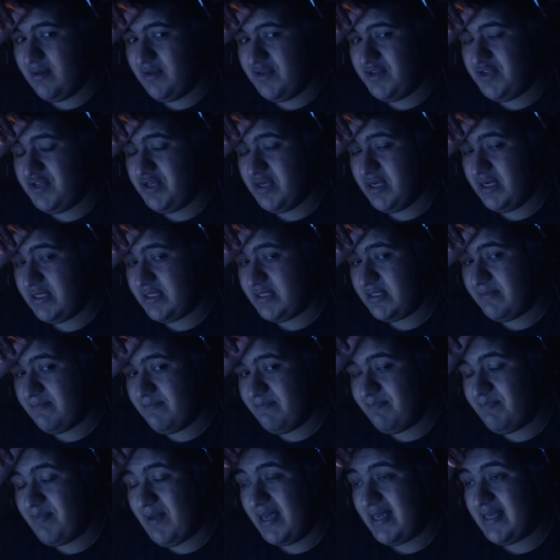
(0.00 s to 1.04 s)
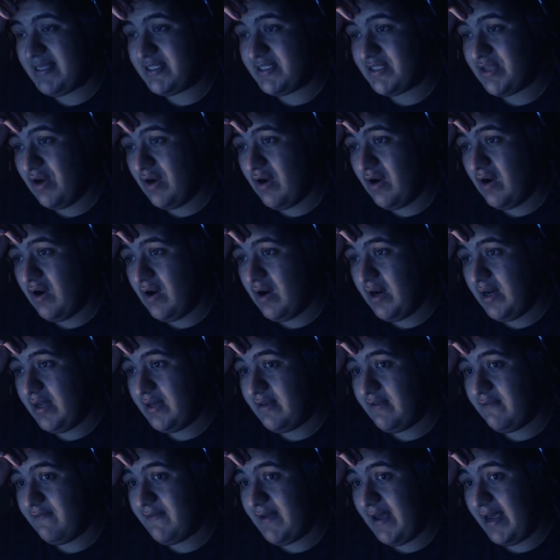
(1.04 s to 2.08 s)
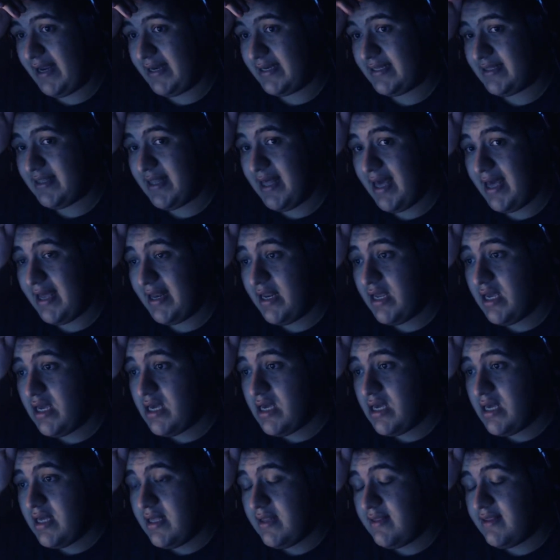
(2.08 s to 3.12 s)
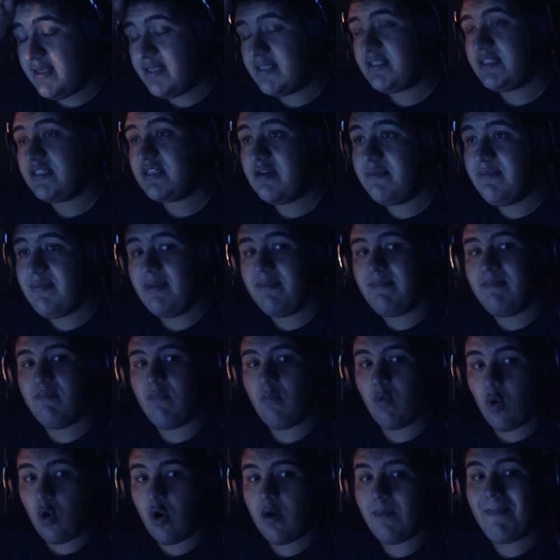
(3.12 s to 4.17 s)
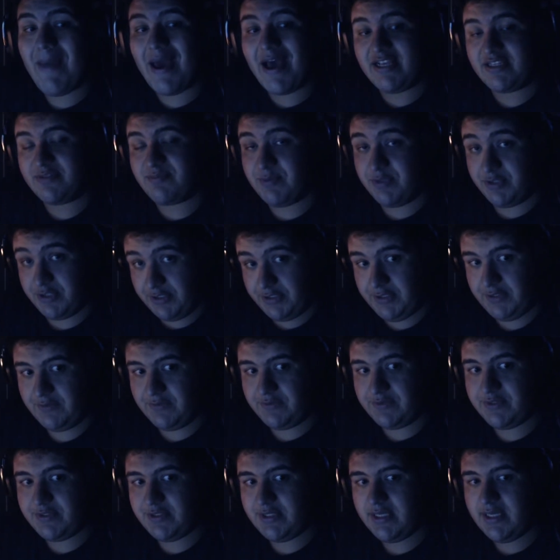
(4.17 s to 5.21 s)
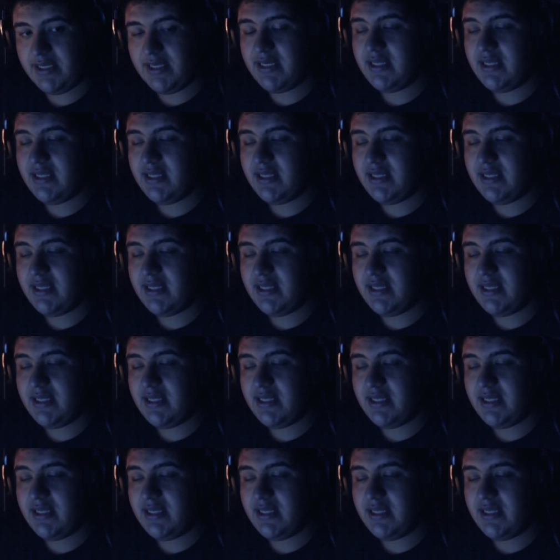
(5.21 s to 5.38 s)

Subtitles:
Just based on the fact that this is going to be more mass produced.